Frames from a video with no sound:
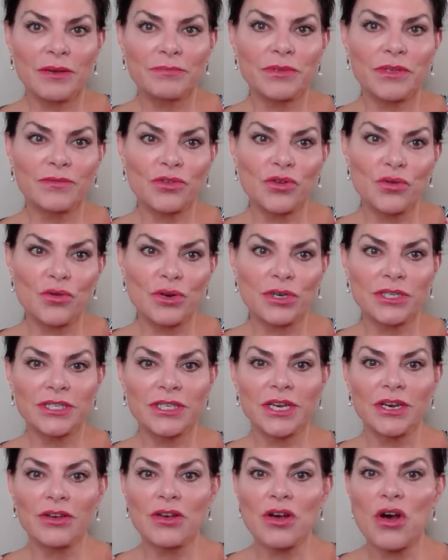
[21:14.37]
of course,
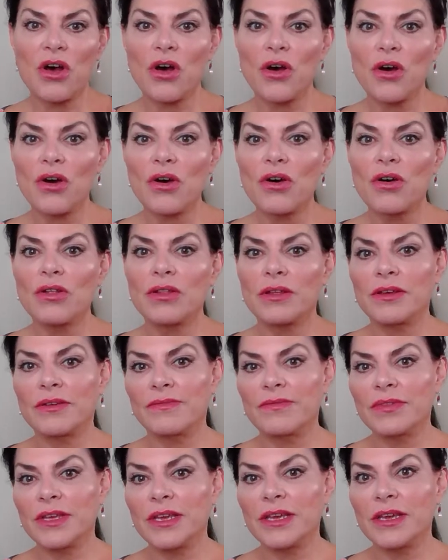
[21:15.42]
sell all of
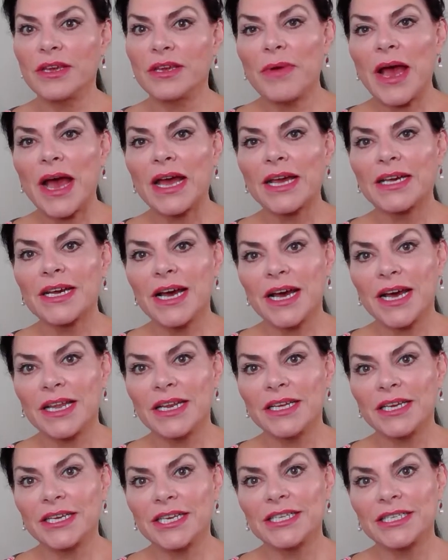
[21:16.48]
the
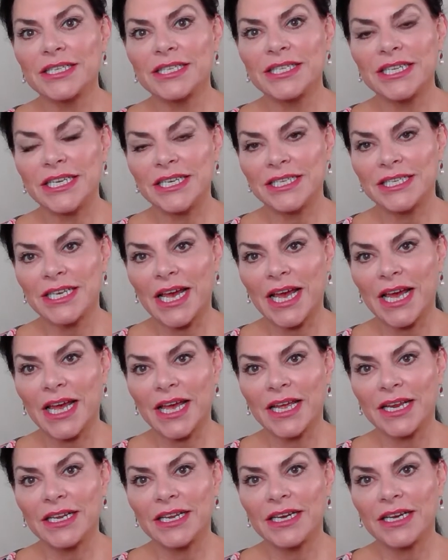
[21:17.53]
iconic Seaside
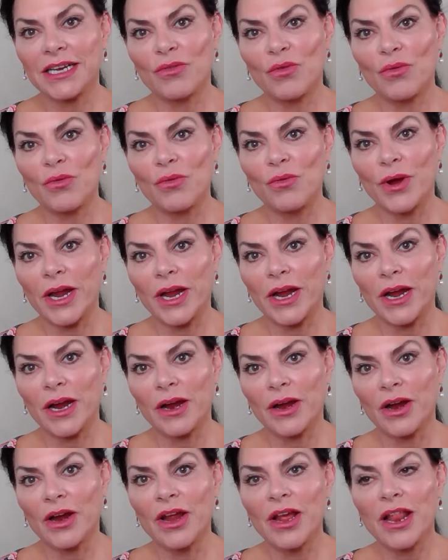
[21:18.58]
wear,
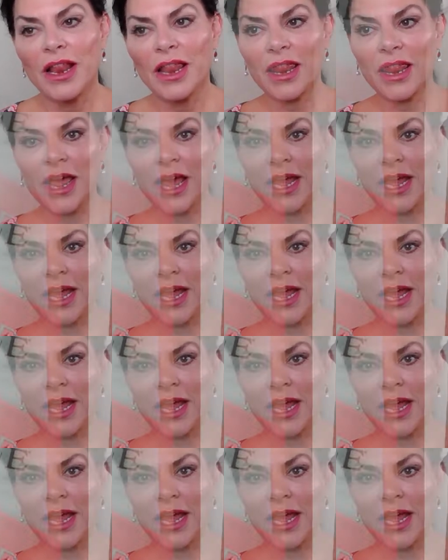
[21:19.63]
like